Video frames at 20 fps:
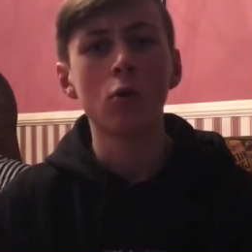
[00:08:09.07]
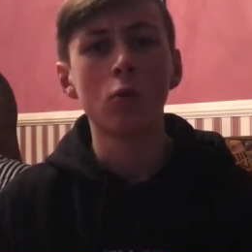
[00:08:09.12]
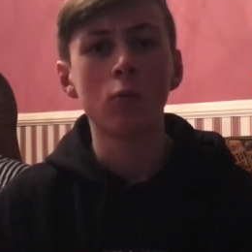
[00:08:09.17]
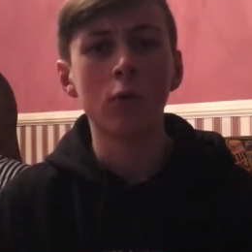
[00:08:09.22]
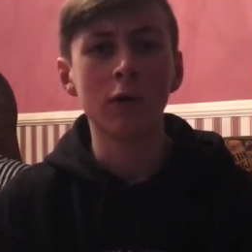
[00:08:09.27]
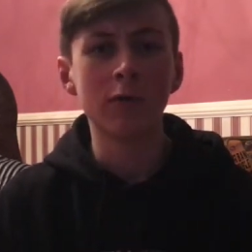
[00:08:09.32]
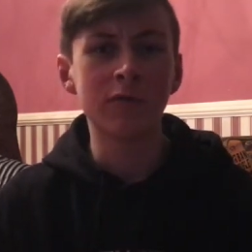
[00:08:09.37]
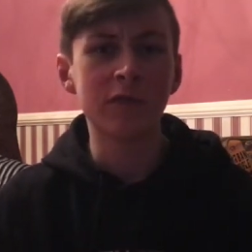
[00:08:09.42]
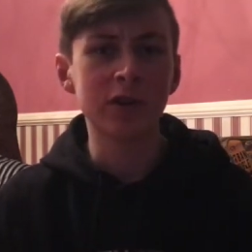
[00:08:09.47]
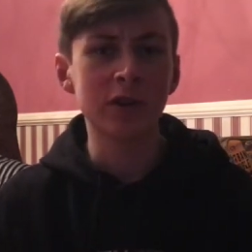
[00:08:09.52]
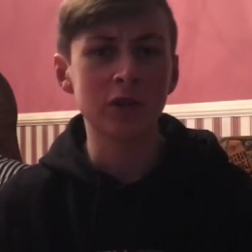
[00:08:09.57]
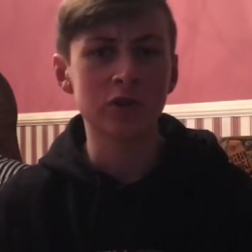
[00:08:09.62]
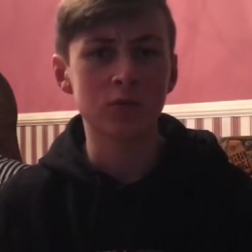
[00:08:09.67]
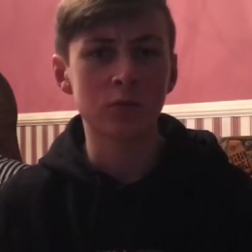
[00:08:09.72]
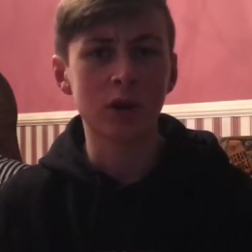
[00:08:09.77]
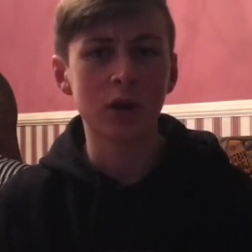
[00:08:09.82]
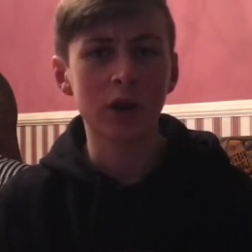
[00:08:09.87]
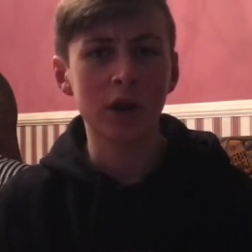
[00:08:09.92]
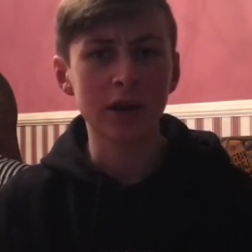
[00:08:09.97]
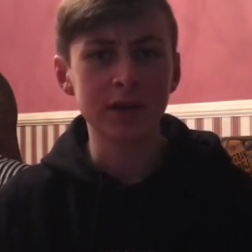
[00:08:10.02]
what videos
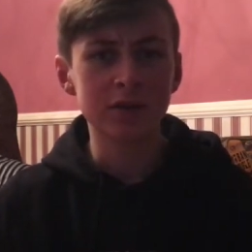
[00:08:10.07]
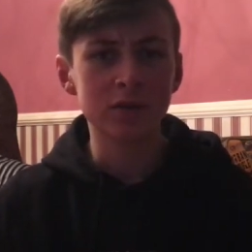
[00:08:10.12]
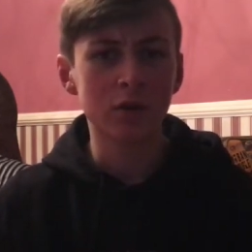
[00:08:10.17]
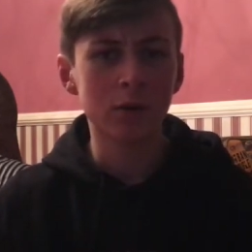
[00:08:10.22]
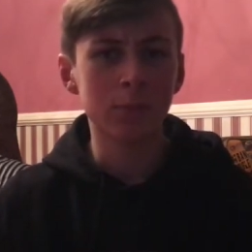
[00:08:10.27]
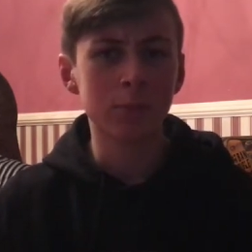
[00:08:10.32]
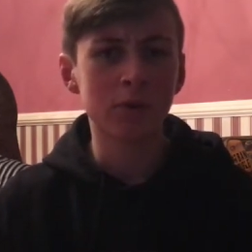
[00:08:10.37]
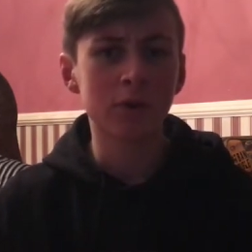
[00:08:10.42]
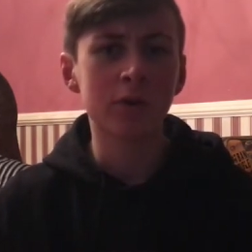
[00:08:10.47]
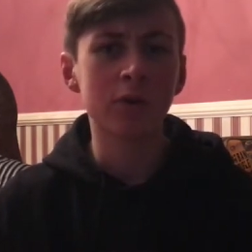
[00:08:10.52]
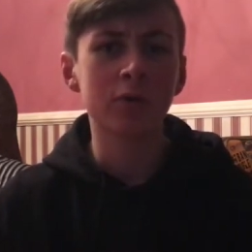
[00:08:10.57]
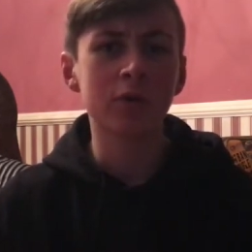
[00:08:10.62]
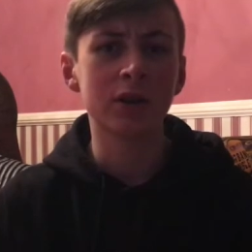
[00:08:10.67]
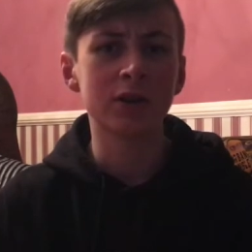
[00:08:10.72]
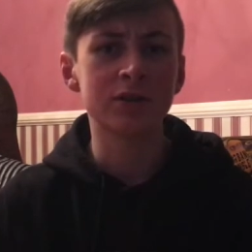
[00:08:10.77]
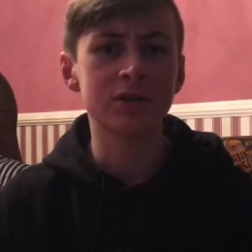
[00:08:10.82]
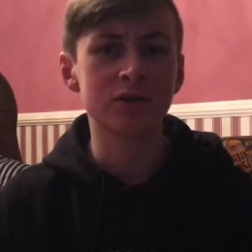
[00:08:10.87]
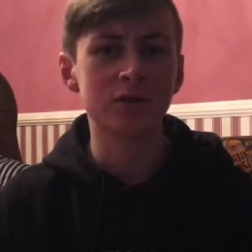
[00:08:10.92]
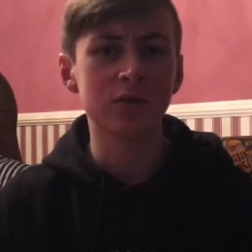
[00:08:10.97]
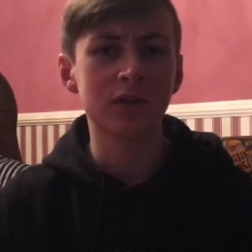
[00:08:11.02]
would I like to upload
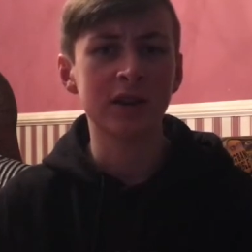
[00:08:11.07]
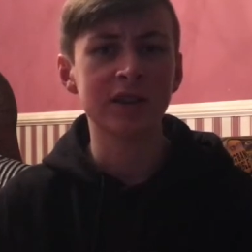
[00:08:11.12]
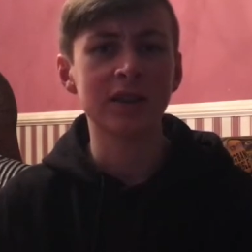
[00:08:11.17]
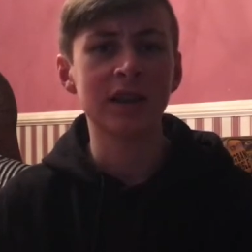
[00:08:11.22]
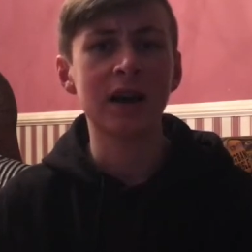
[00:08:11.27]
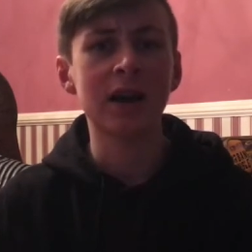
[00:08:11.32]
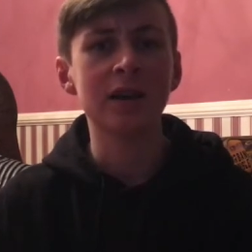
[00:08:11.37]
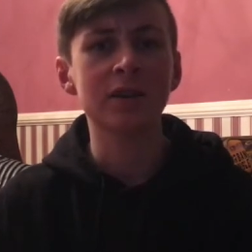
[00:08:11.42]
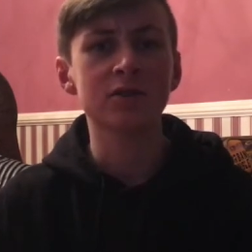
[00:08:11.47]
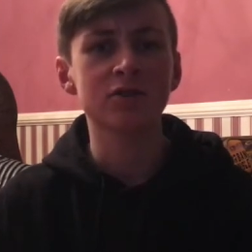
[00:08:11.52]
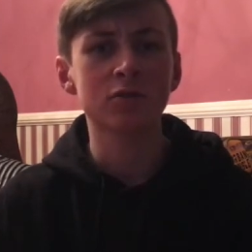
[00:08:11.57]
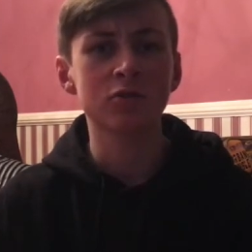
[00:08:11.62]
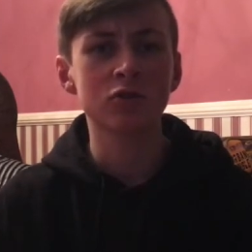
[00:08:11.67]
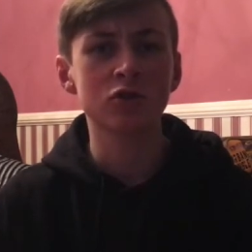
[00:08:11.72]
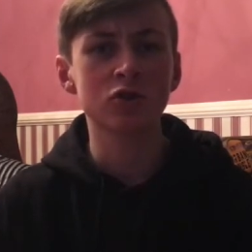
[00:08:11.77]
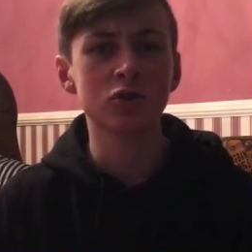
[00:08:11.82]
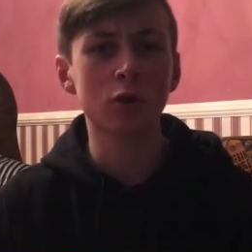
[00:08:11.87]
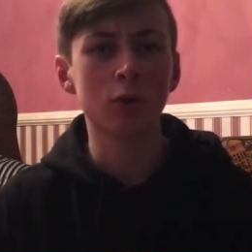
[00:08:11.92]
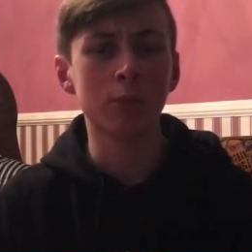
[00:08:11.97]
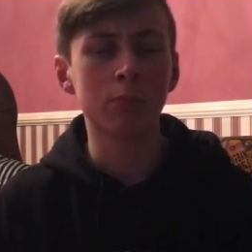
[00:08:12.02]
and stuff like that. So I
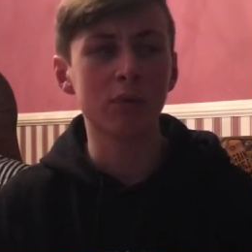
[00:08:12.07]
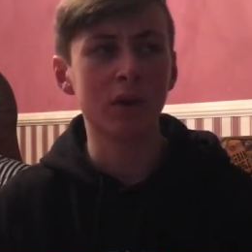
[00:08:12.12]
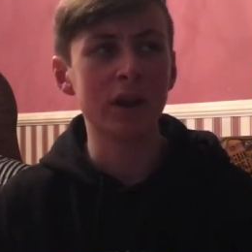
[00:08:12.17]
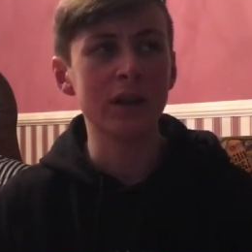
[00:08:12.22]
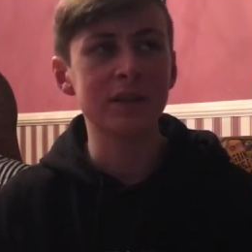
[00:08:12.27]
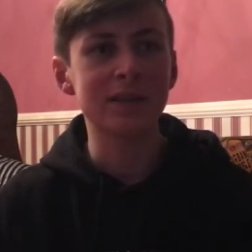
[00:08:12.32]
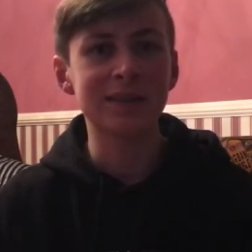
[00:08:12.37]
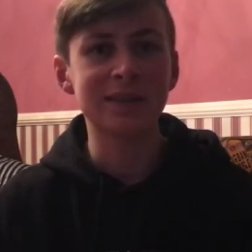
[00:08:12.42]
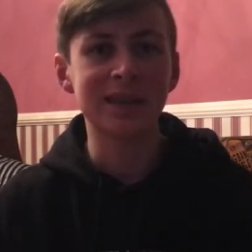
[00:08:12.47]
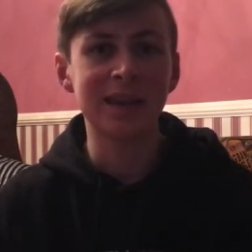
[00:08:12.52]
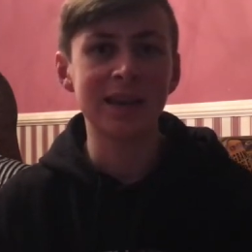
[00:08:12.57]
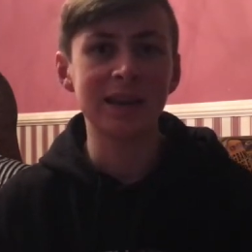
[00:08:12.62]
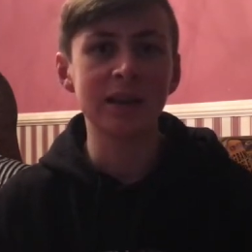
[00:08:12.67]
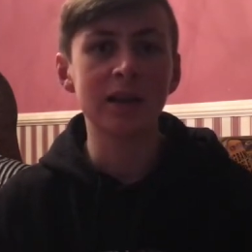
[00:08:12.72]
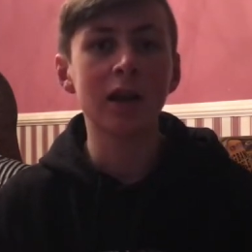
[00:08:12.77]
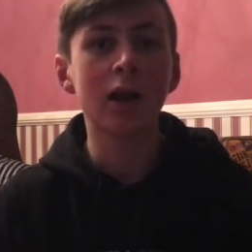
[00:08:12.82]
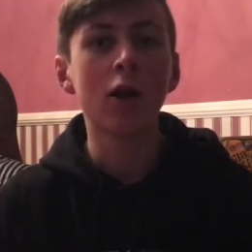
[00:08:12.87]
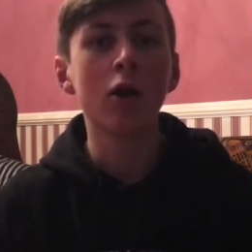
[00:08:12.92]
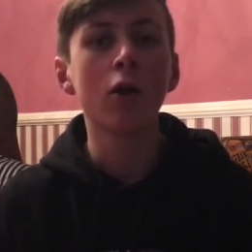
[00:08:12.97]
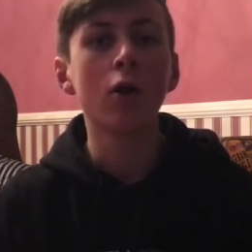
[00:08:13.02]
just took a break to think